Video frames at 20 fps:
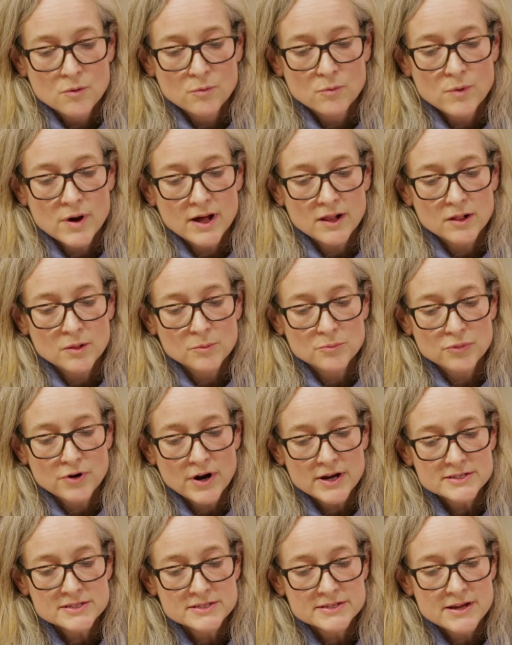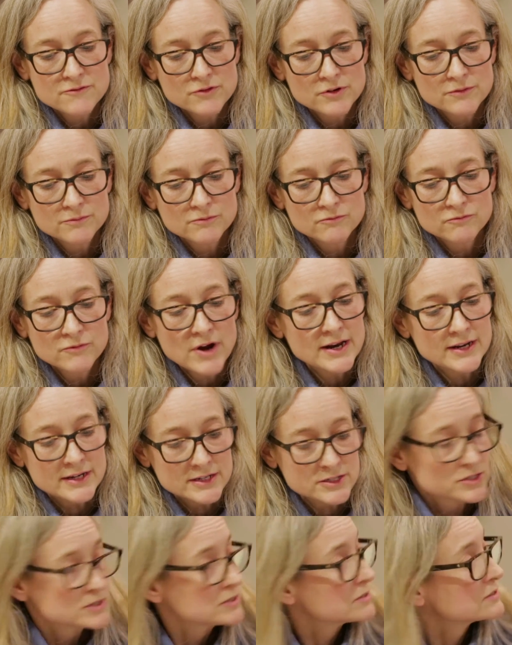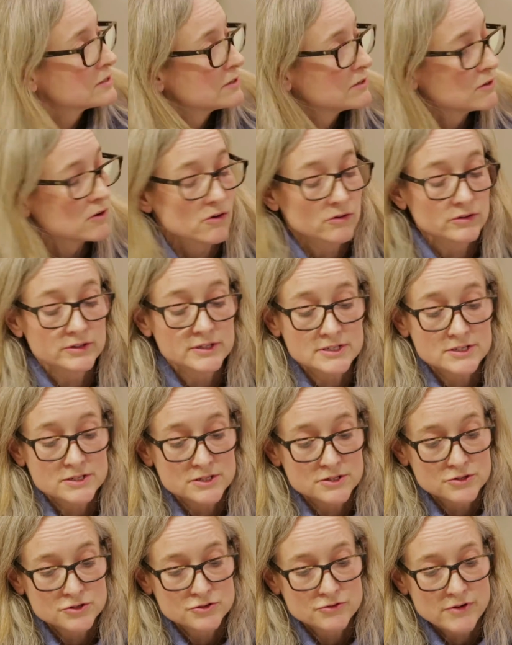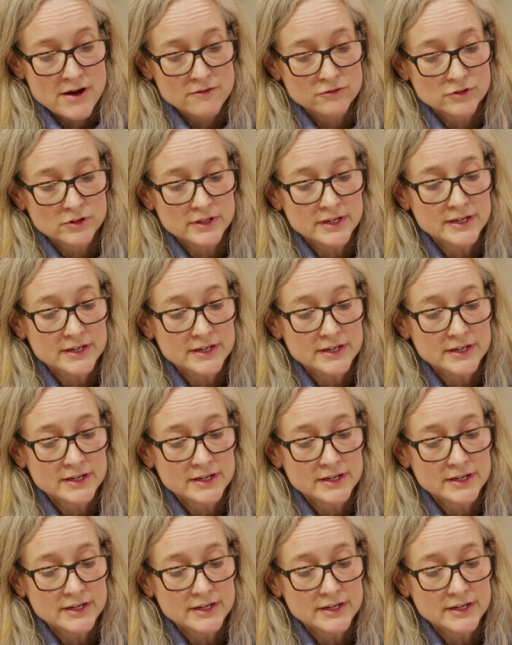While Price never relished long-distance travel,